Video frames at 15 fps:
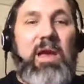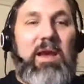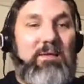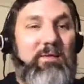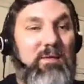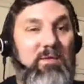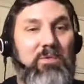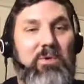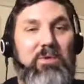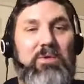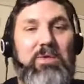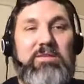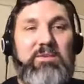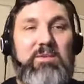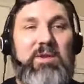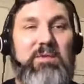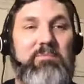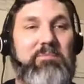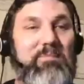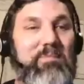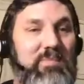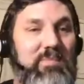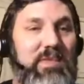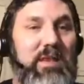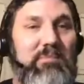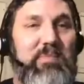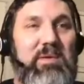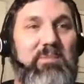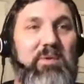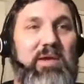All right. Well, that's okay.
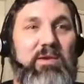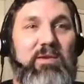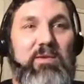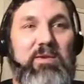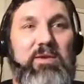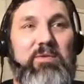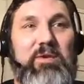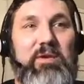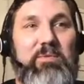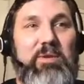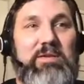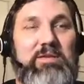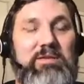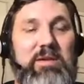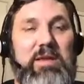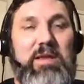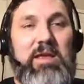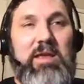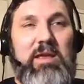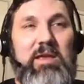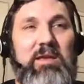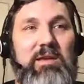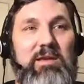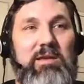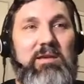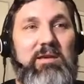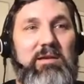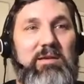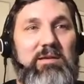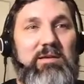Letting people get on here anyways.
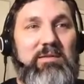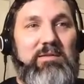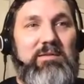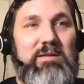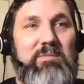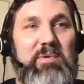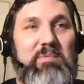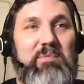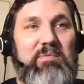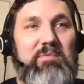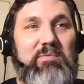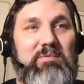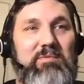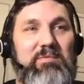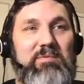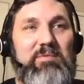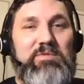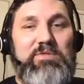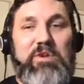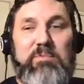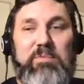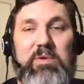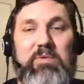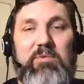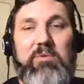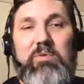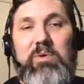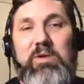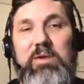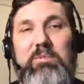Uh, let people jump in
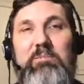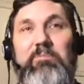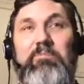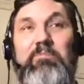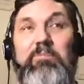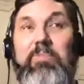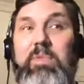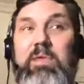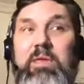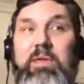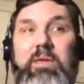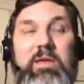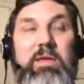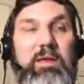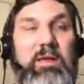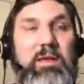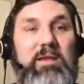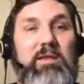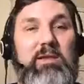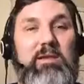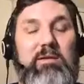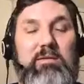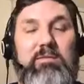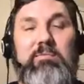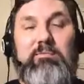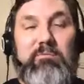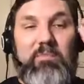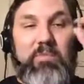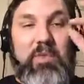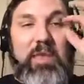real quick. And uh,
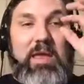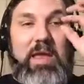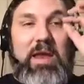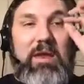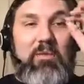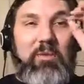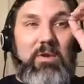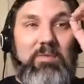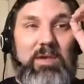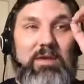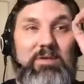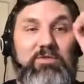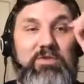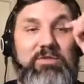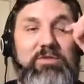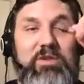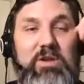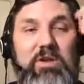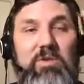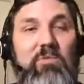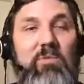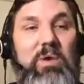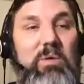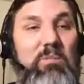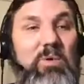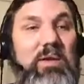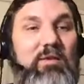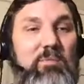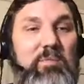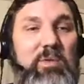hey, one thing just uh, while I'm
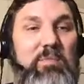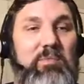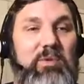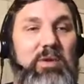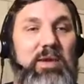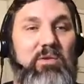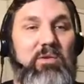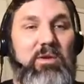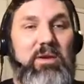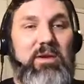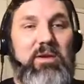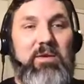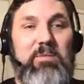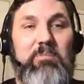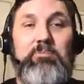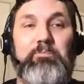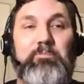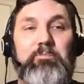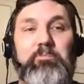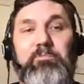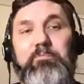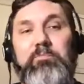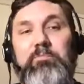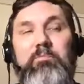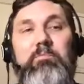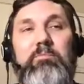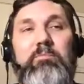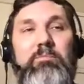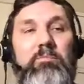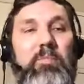waiting on people to get on here.
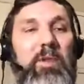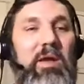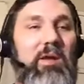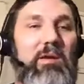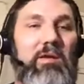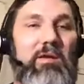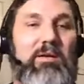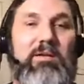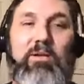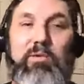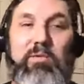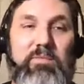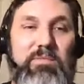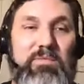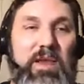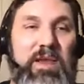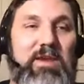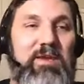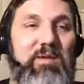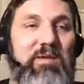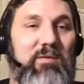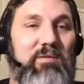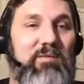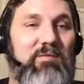Uh, oh, thank you.